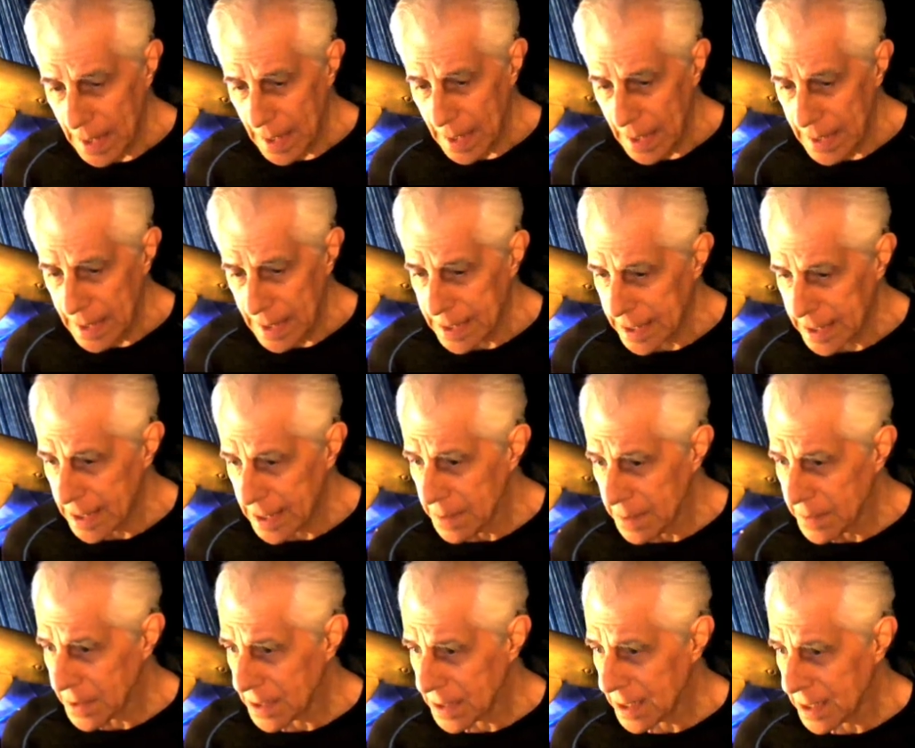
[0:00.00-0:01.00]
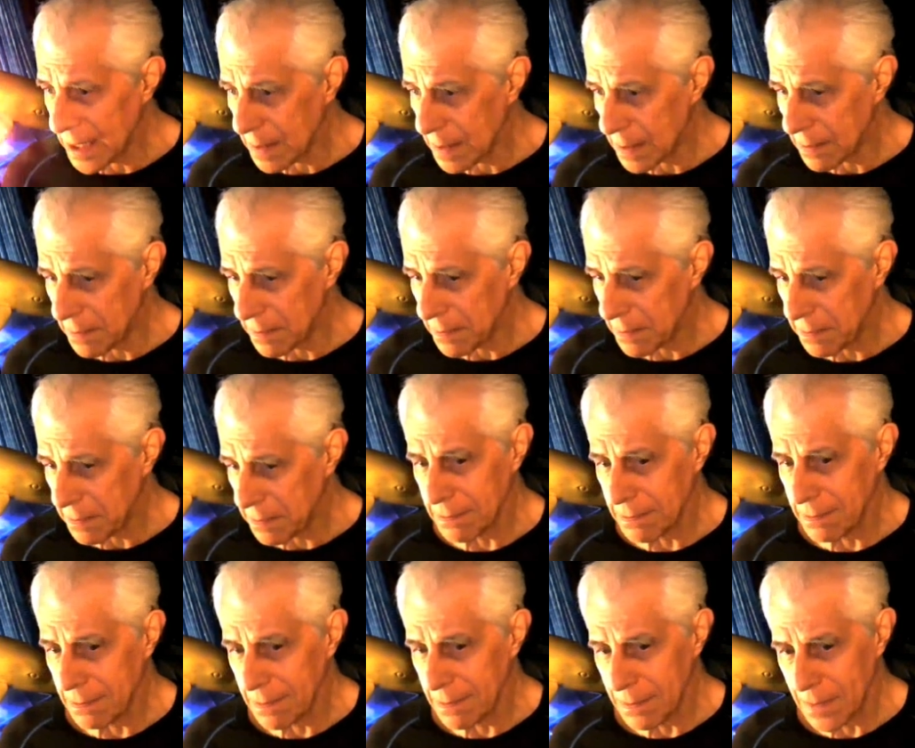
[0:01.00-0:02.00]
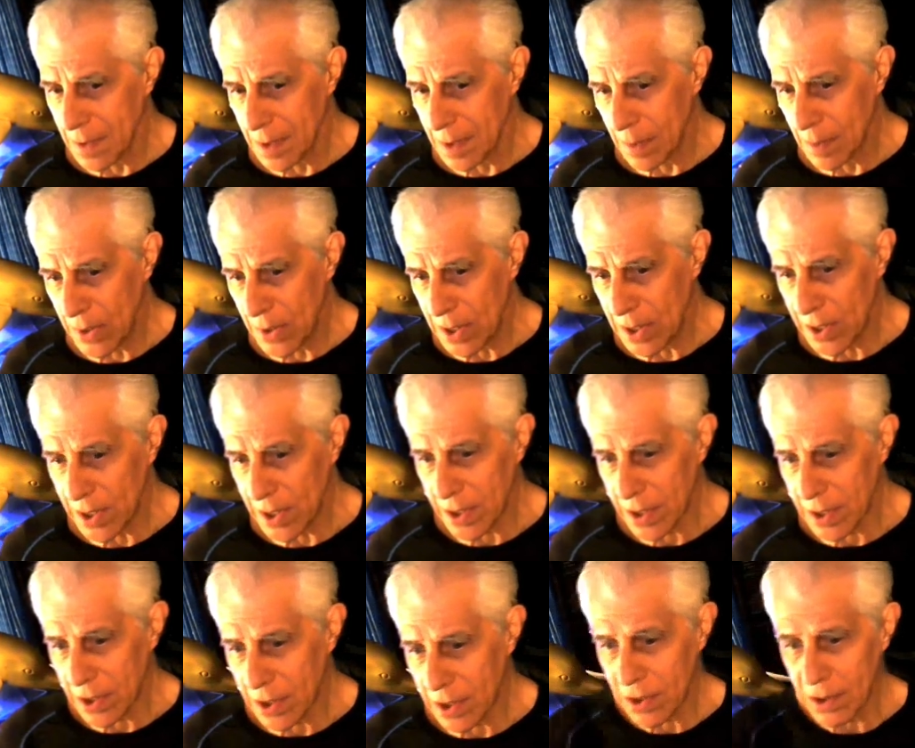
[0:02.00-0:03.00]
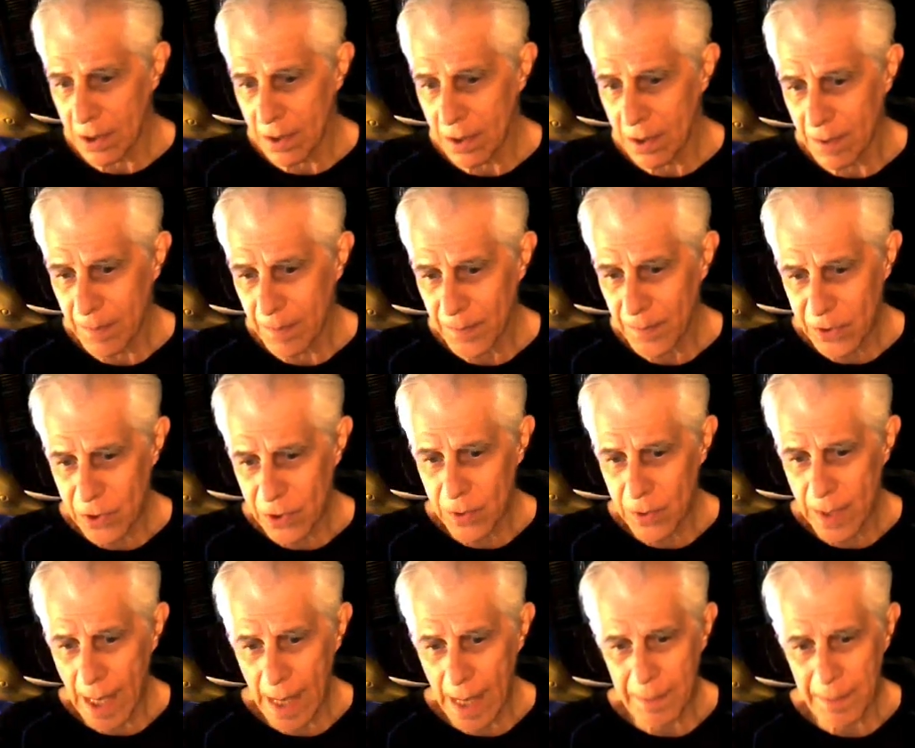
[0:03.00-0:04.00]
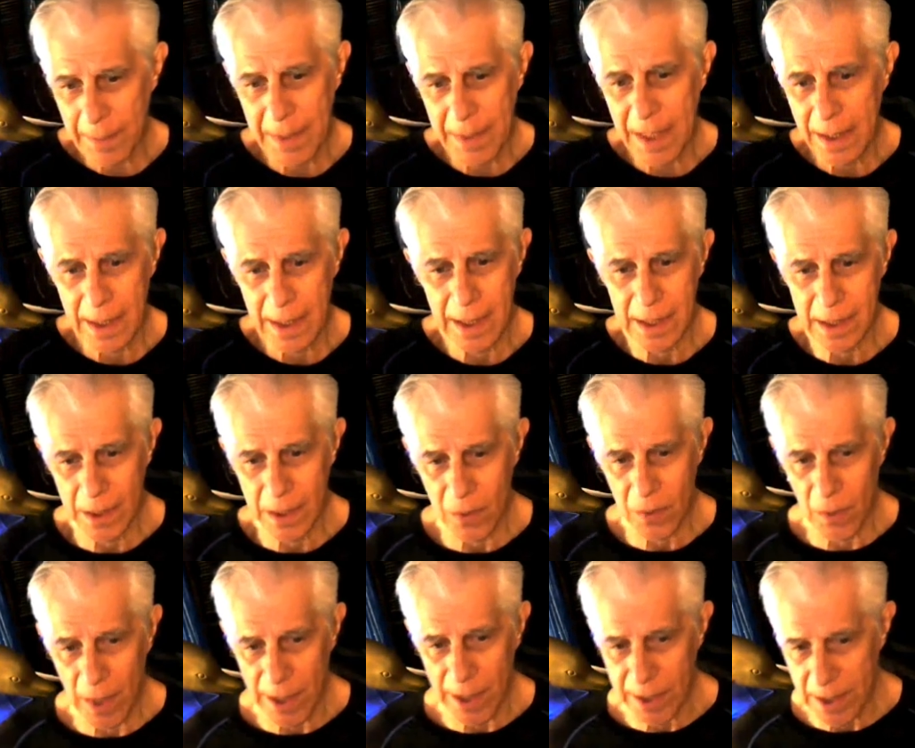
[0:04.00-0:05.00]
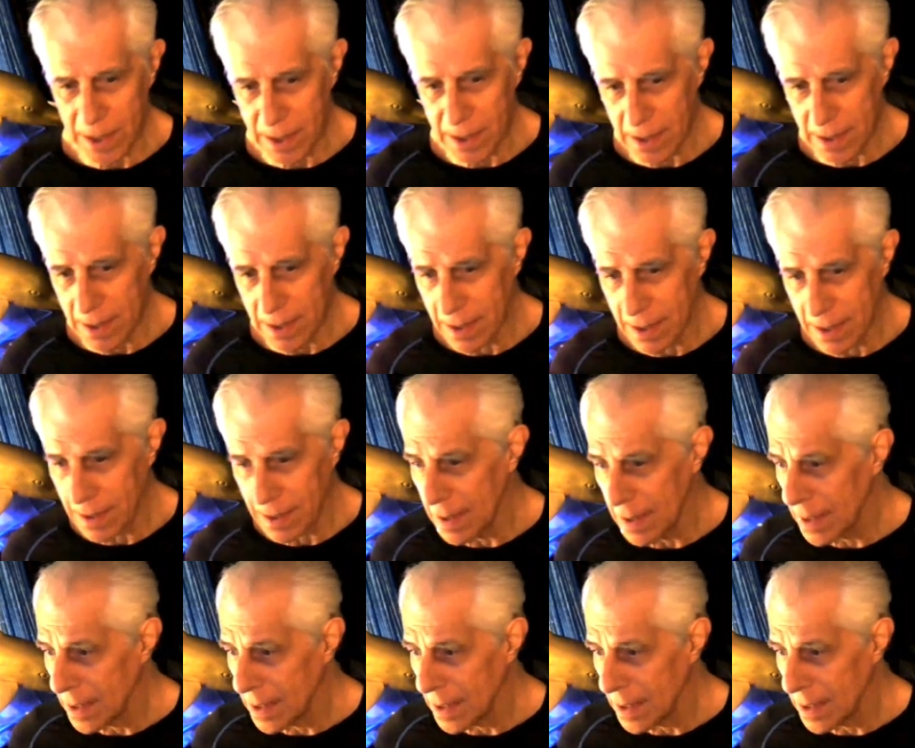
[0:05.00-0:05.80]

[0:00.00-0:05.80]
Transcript: And it seems that the political tsunami that has hit Washington